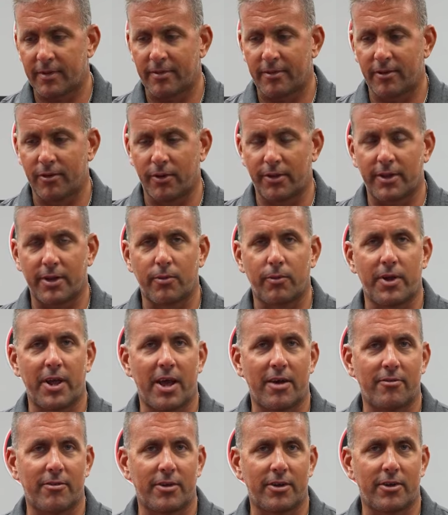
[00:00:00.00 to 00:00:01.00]
the only thing we
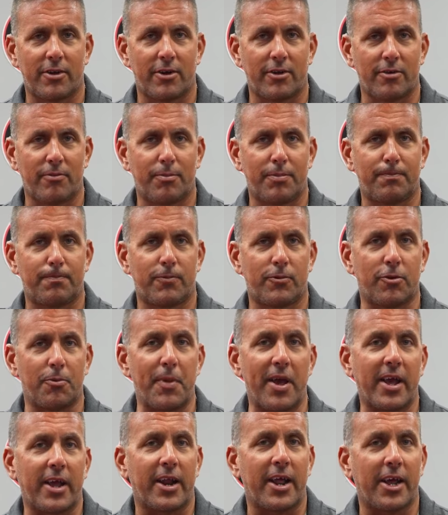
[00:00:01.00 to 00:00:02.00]
haven't done to
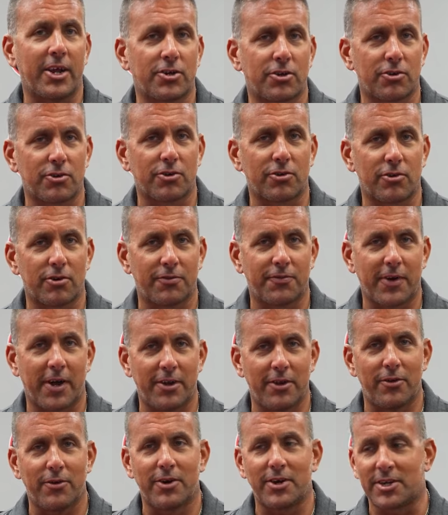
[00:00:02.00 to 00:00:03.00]
make it Hankster
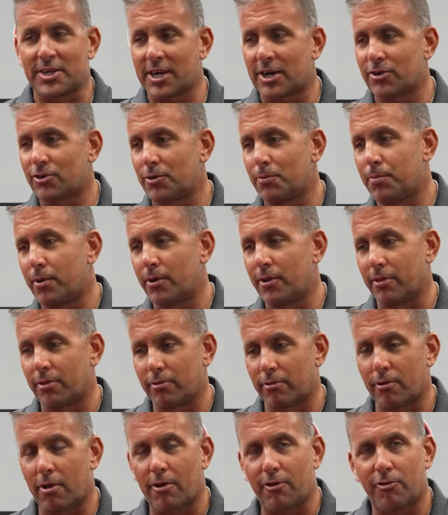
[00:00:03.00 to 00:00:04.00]
certified unit is actually put it
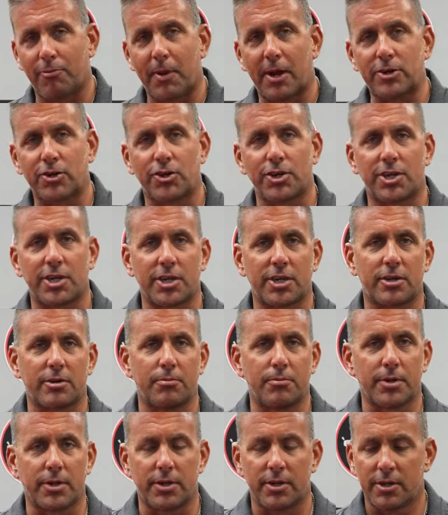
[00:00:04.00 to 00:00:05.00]
through our inspection
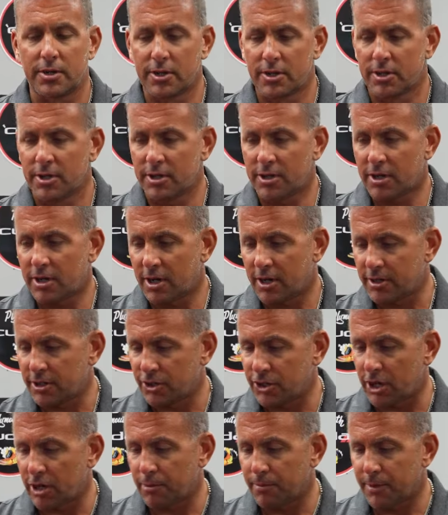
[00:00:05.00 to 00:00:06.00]
system, but uh, the
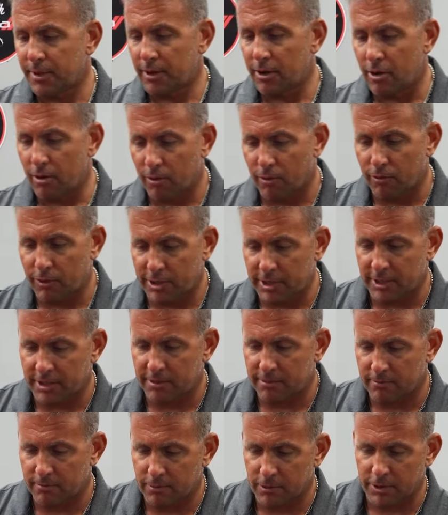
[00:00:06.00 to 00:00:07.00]
gentleman that owned
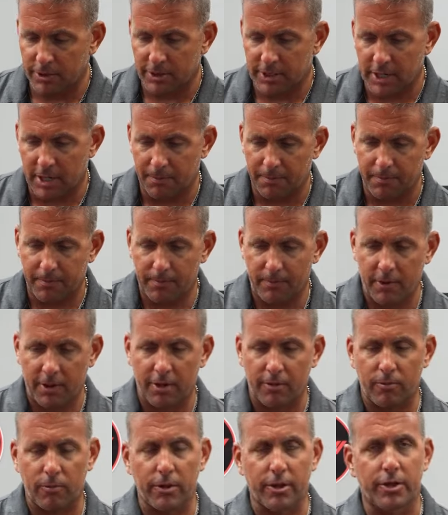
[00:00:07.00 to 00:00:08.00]
it really kept
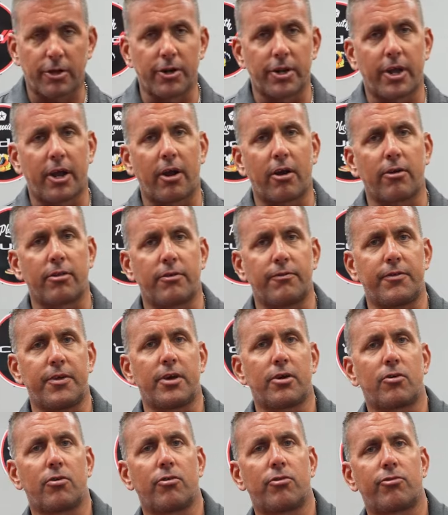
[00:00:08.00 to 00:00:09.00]
uh, really good care of the
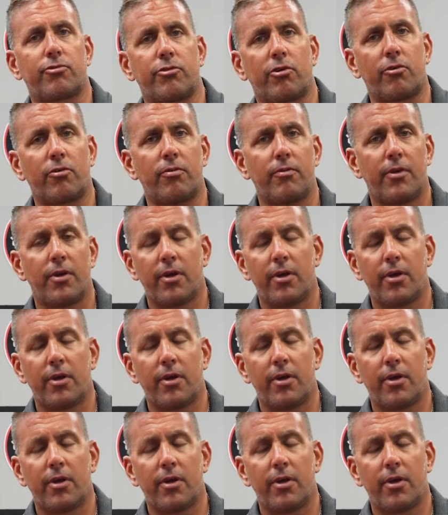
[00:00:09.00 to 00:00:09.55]
vehicle. So,